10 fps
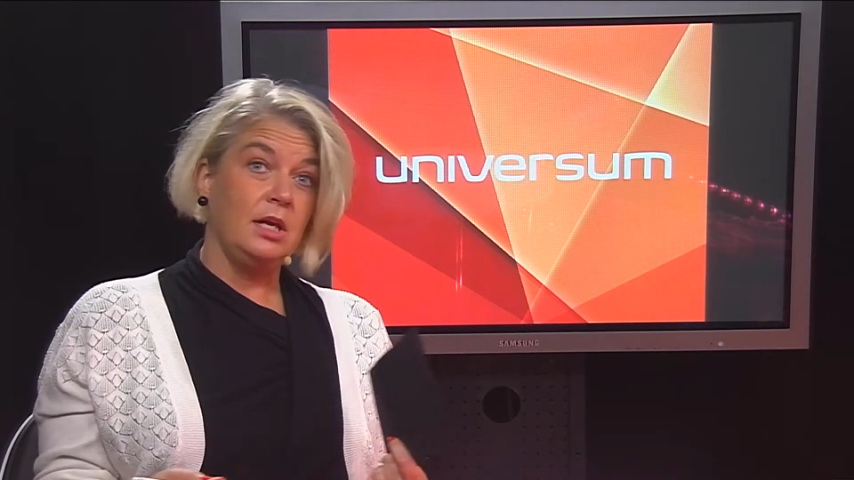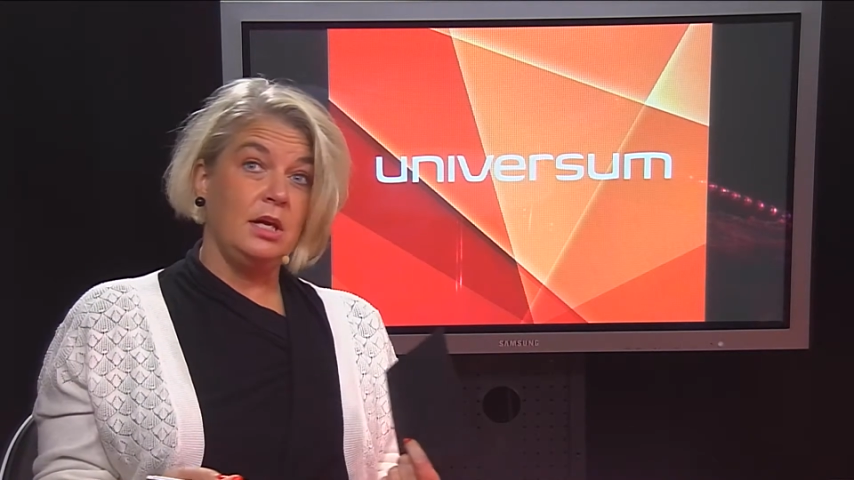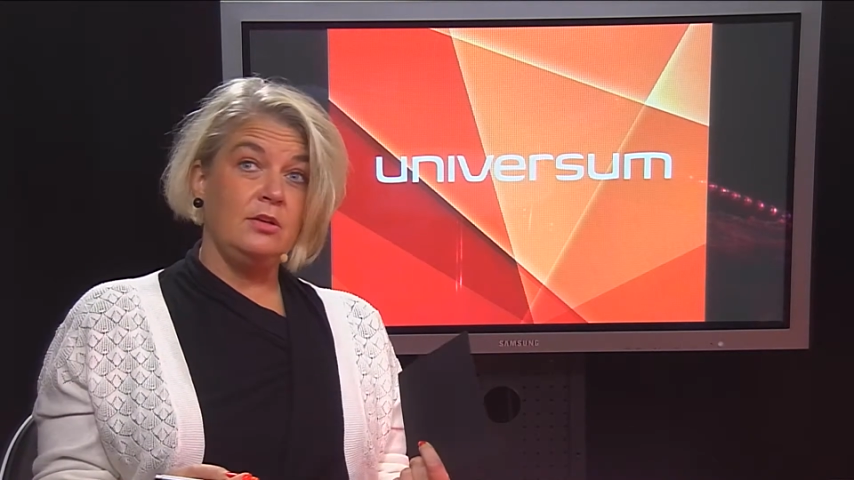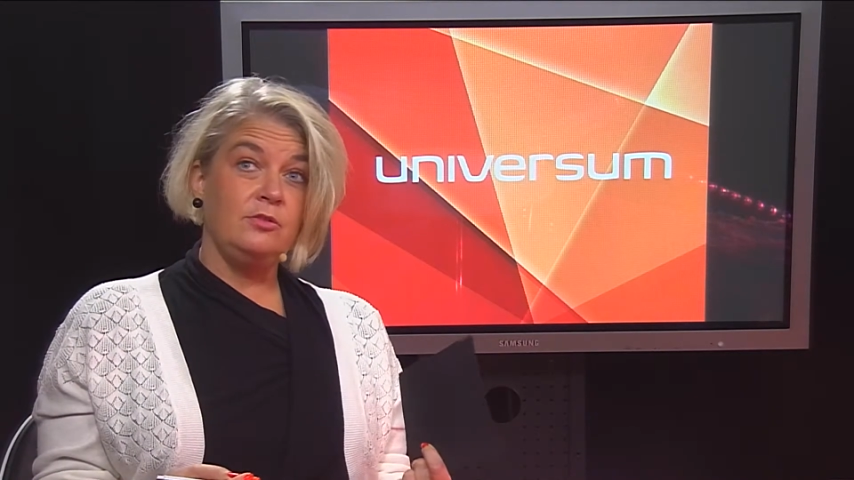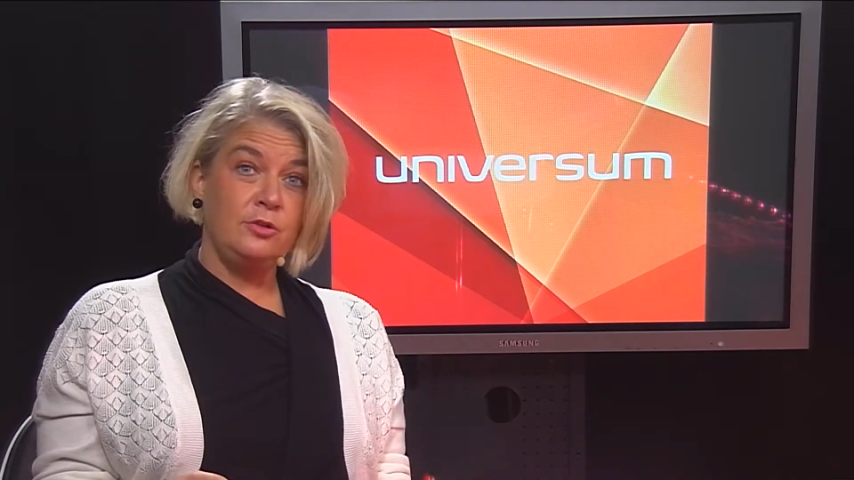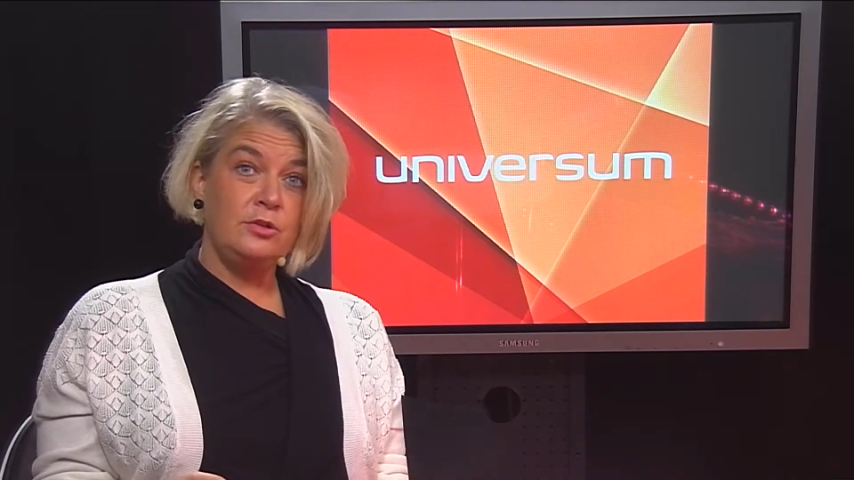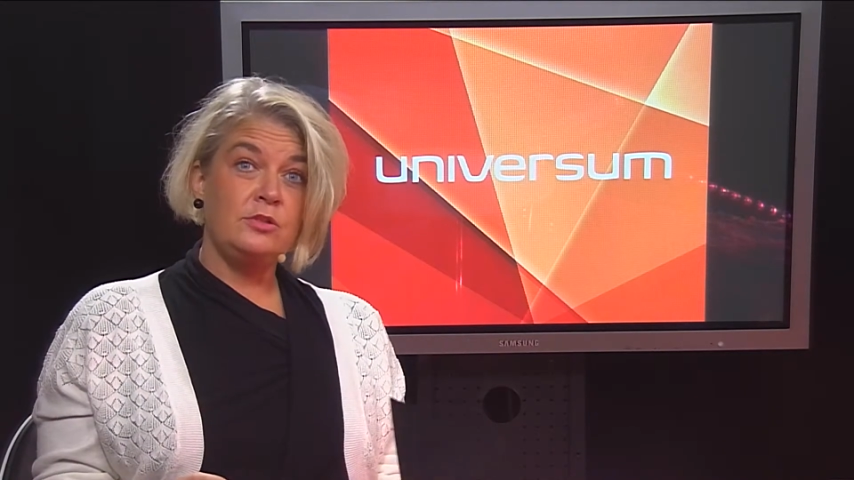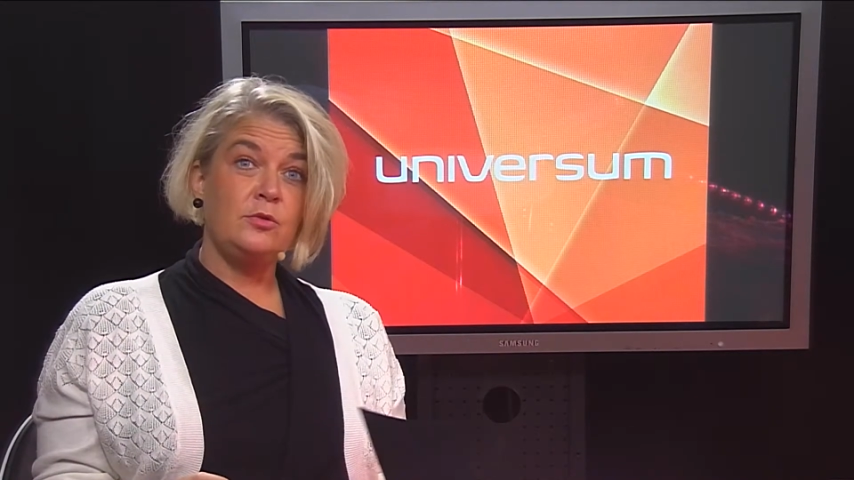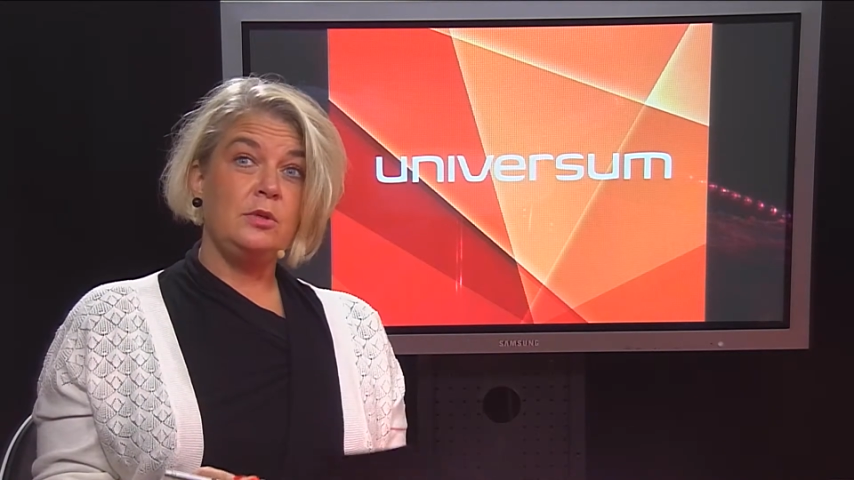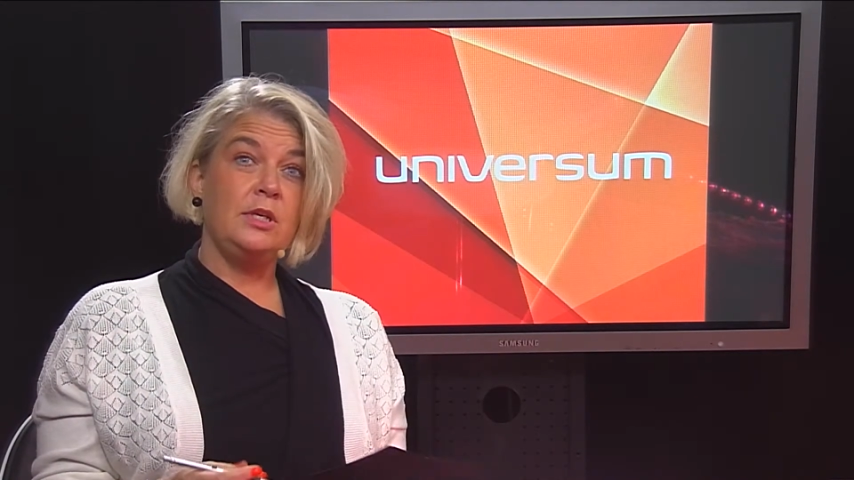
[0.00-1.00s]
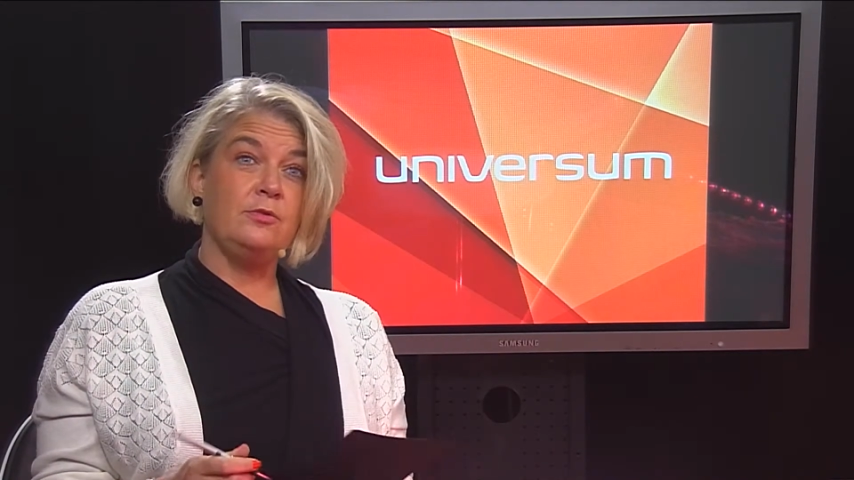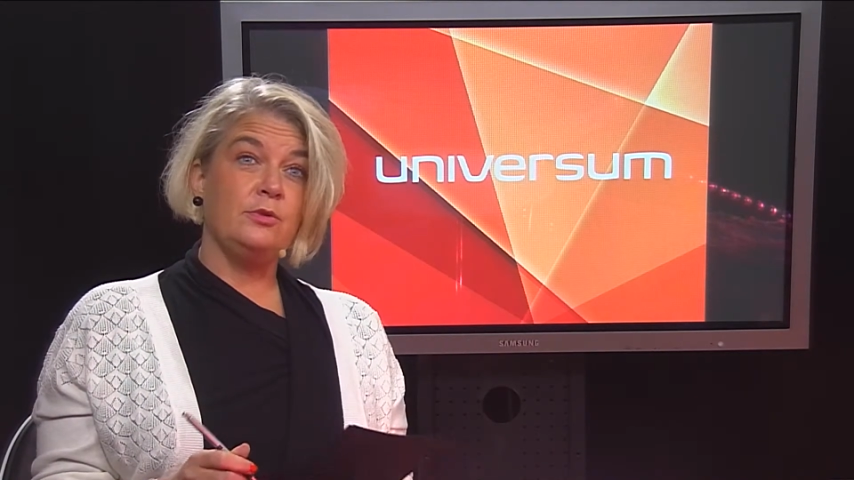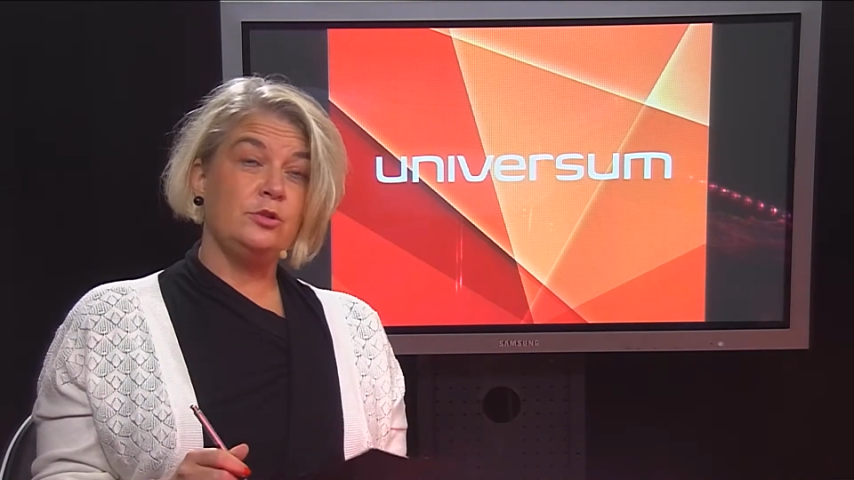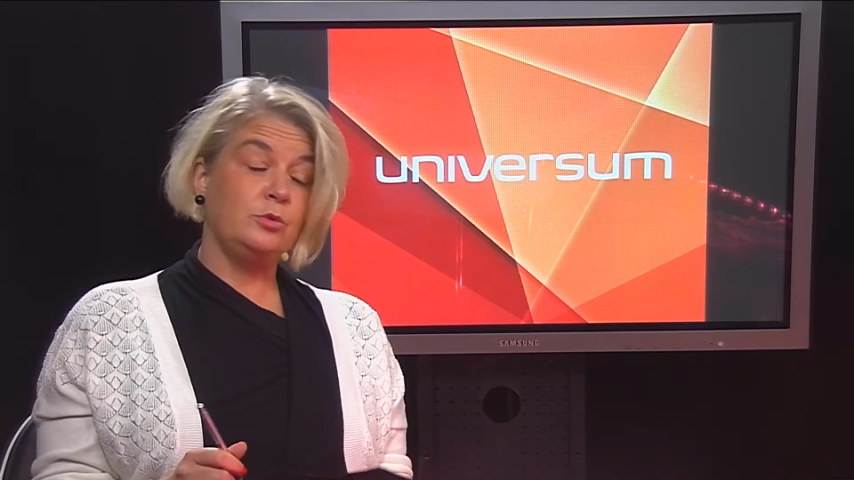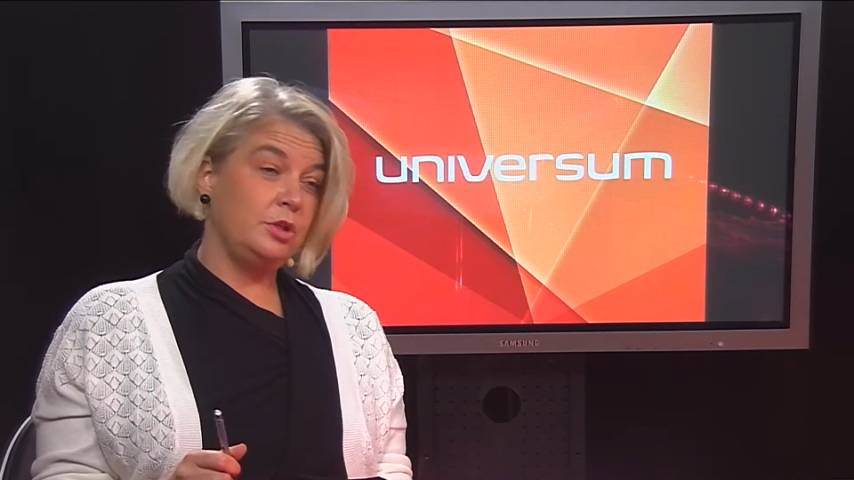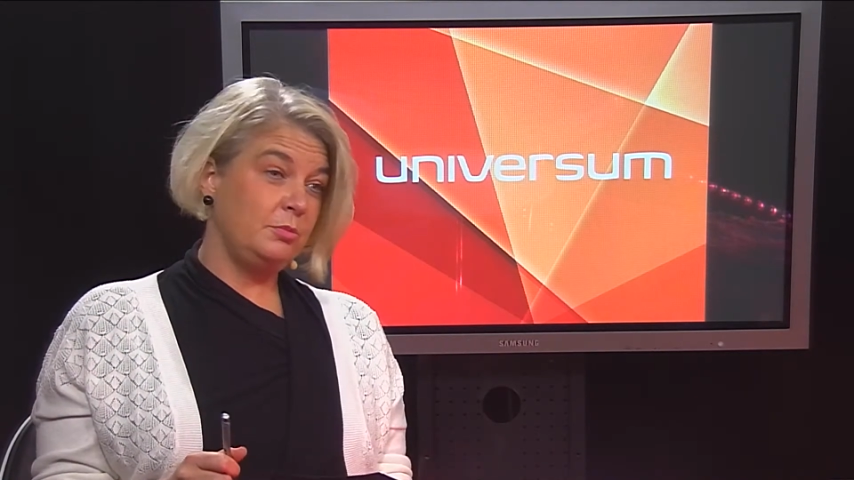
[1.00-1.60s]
And first of all, if we talk